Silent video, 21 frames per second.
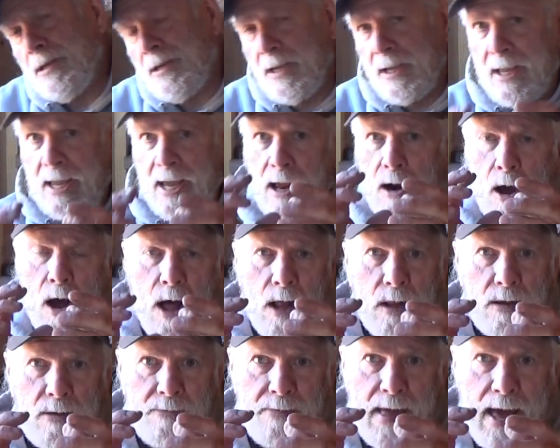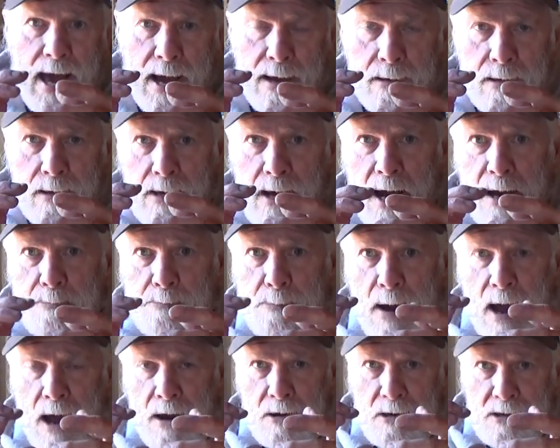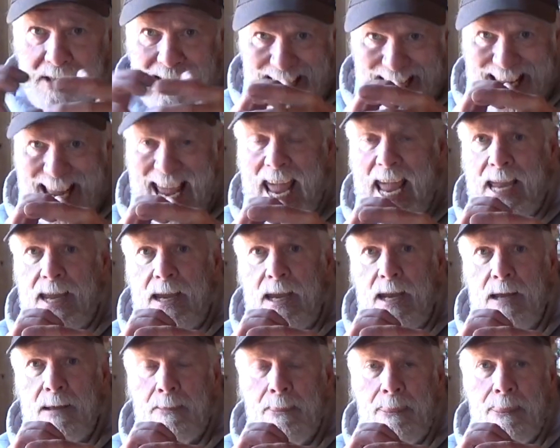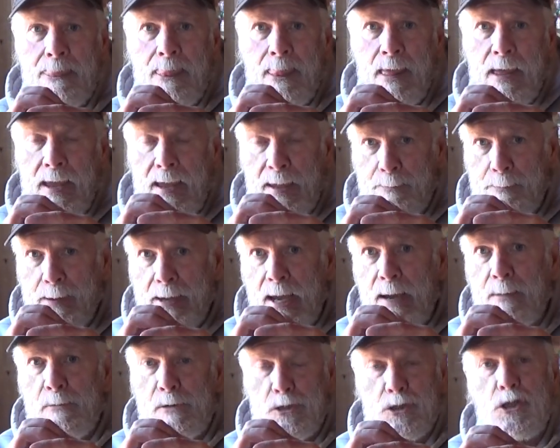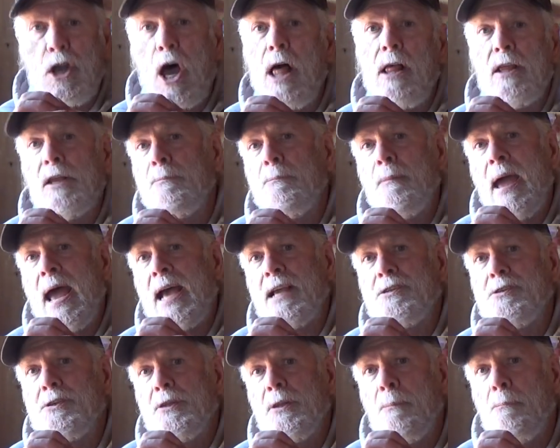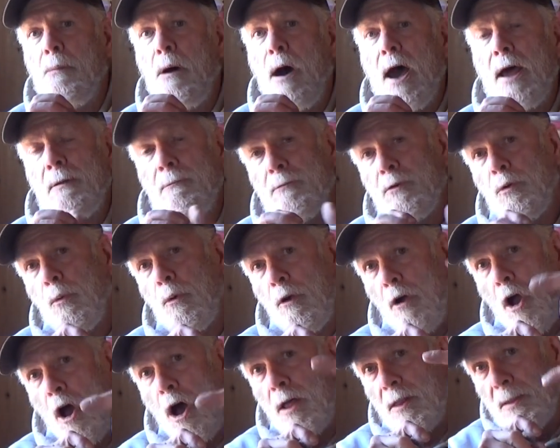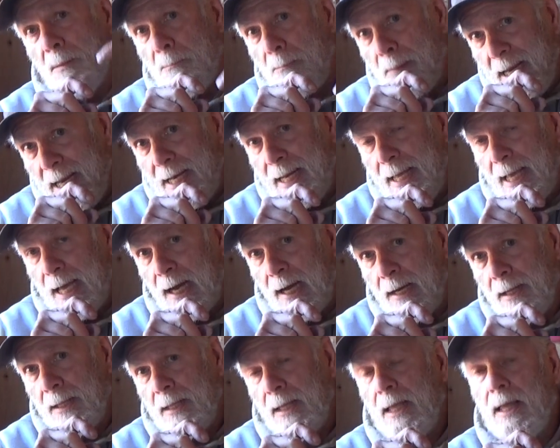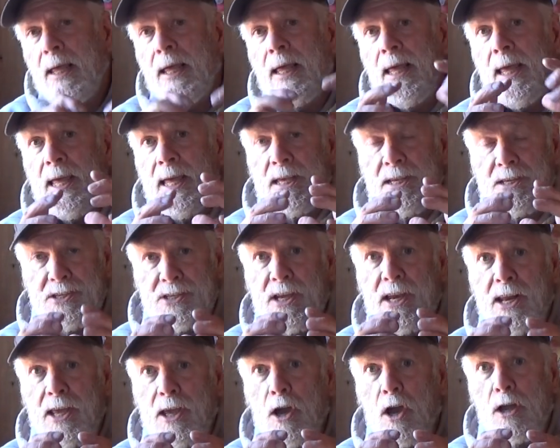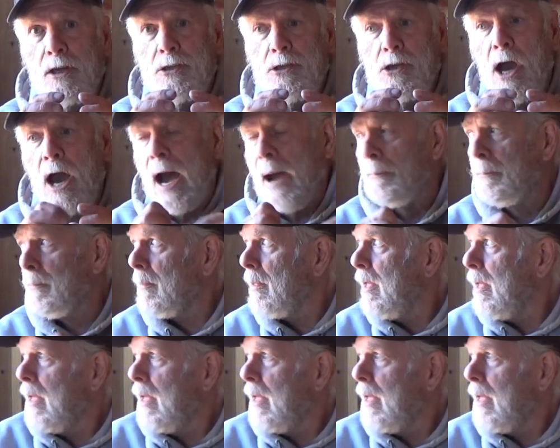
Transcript: to get all of that gunpowder to cake and become a solid mass on the bottom to where all the media is sitting on top.